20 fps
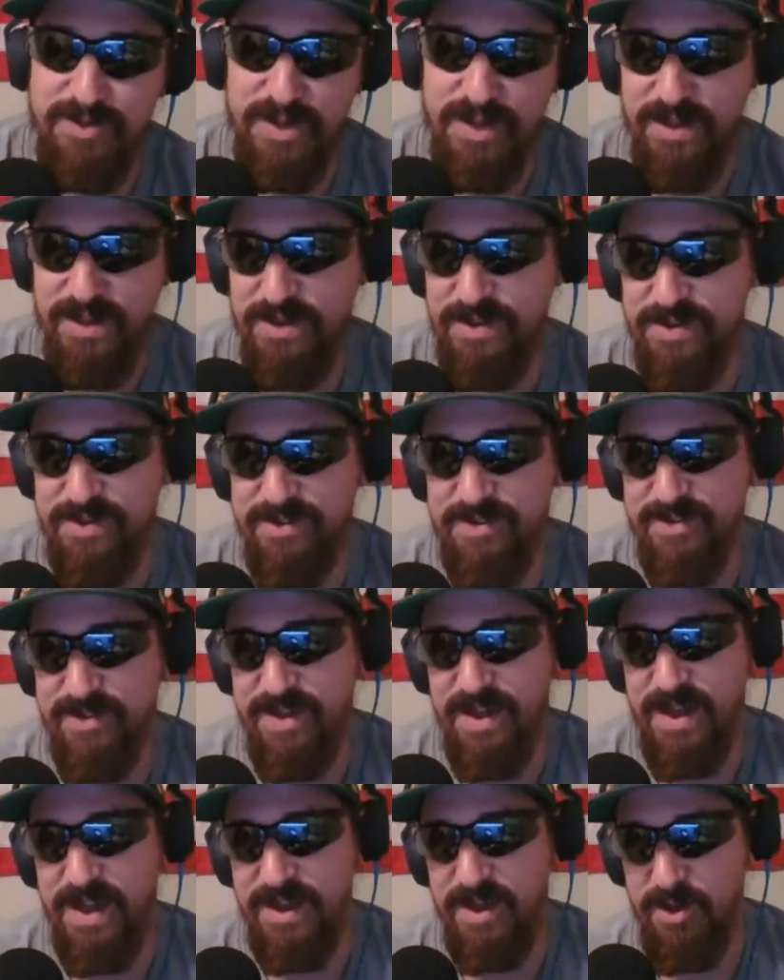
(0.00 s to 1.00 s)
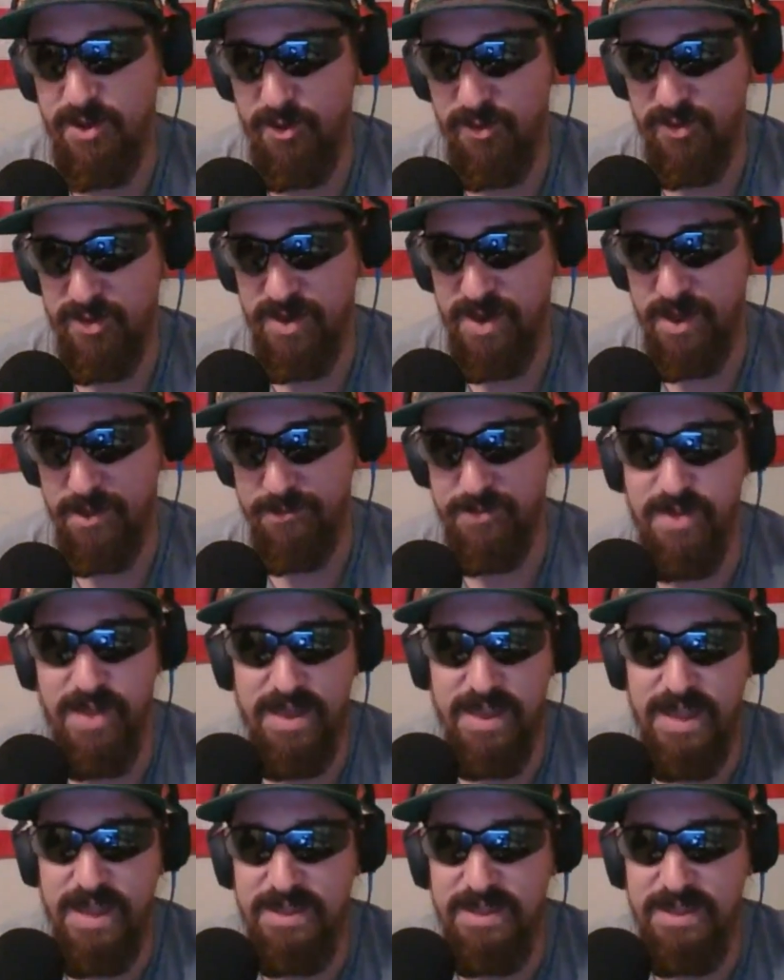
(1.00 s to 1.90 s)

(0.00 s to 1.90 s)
and I know that I'm like